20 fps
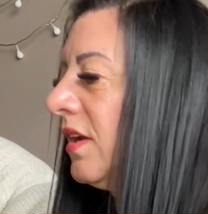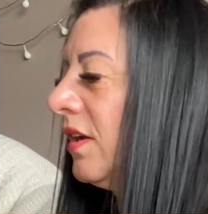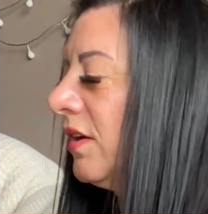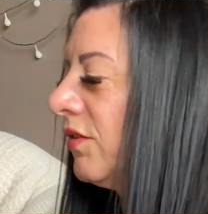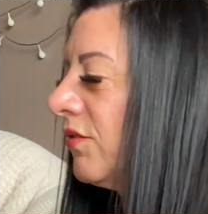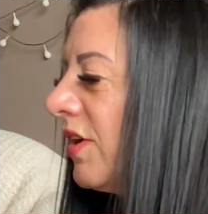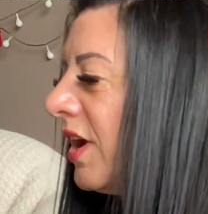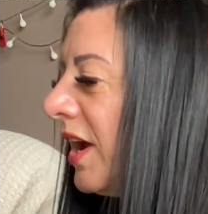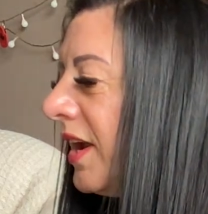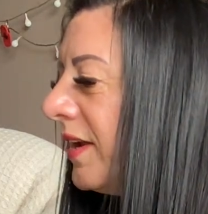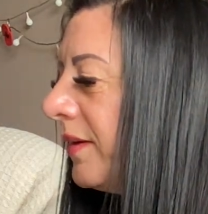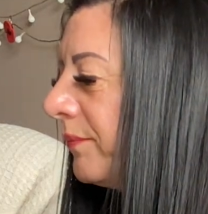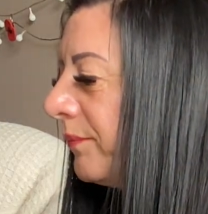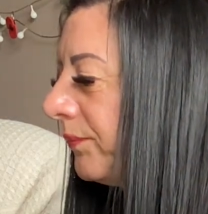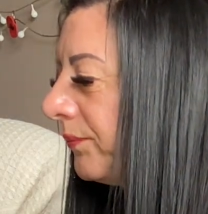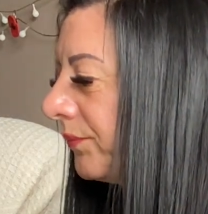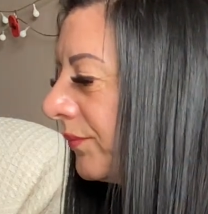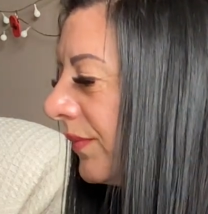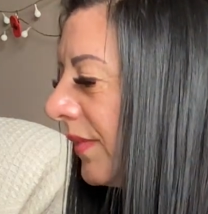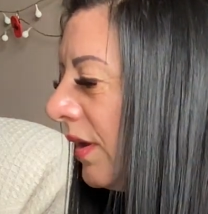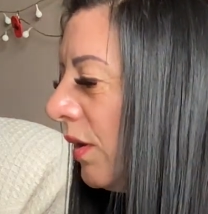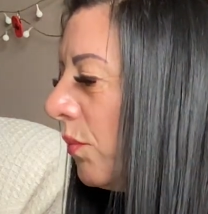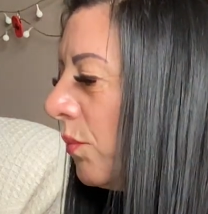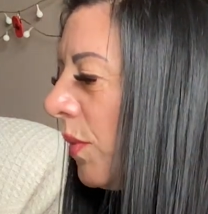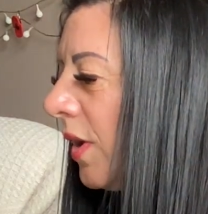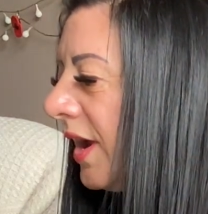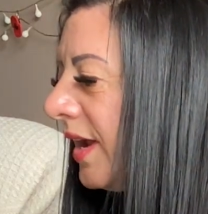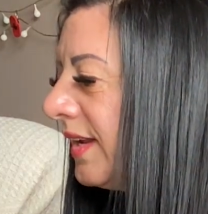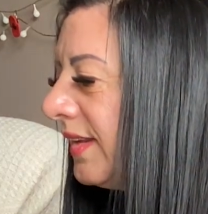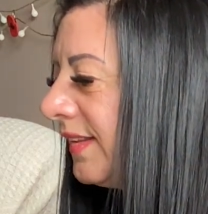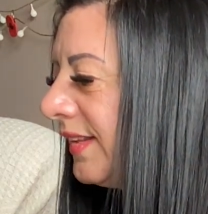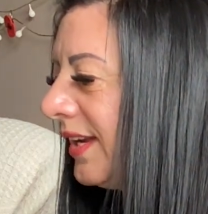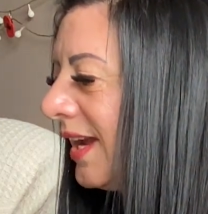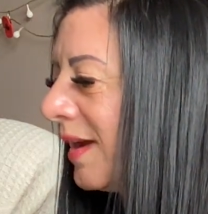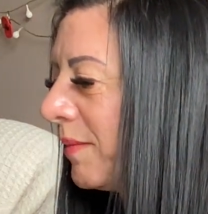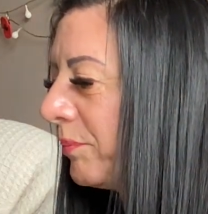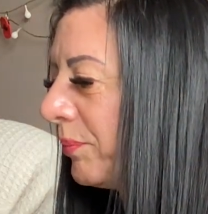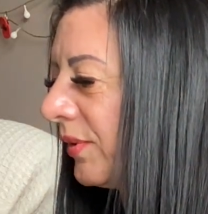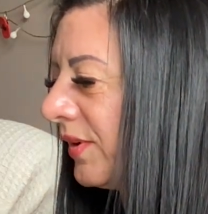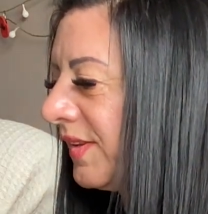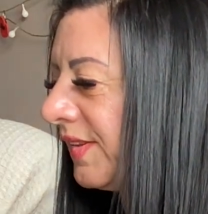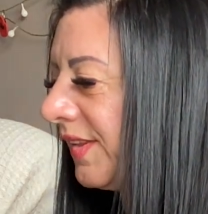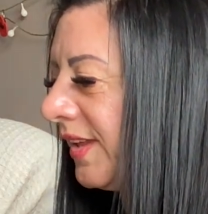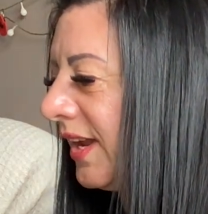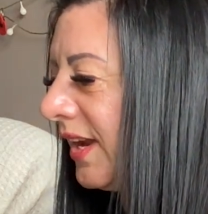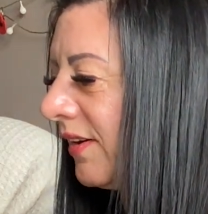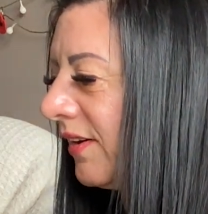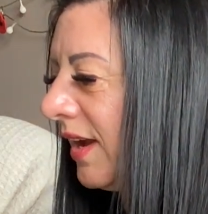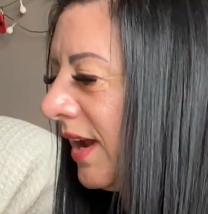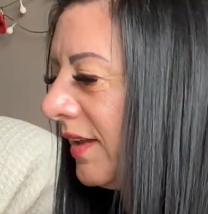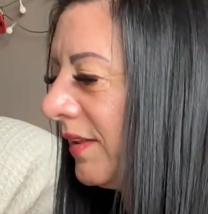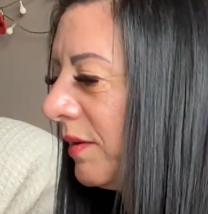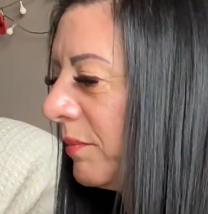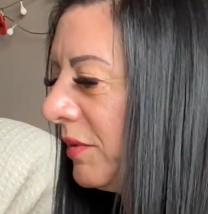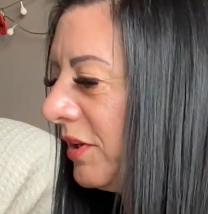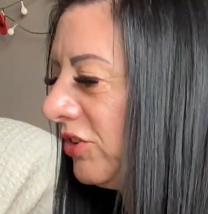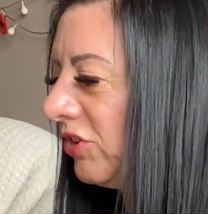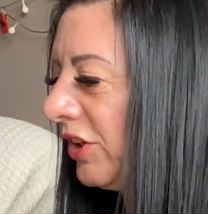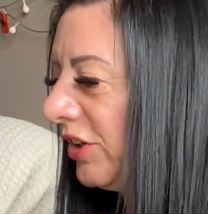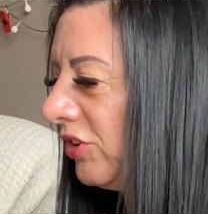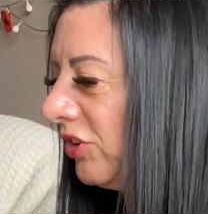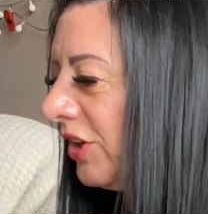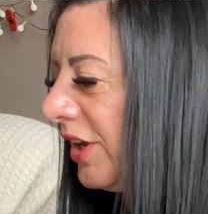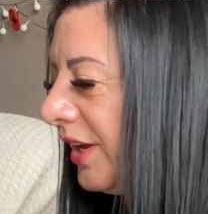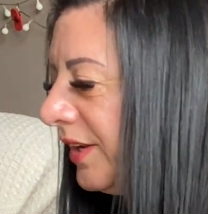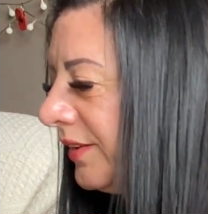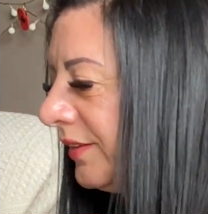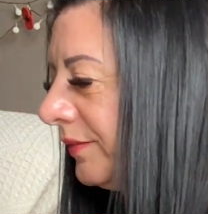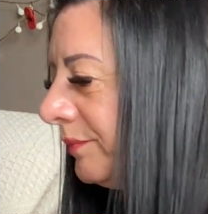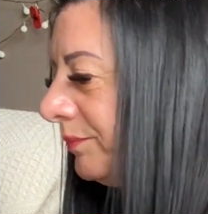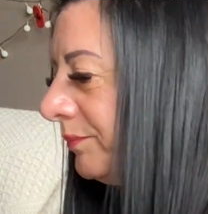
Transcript: Right. Why is the Empress here and the Magician?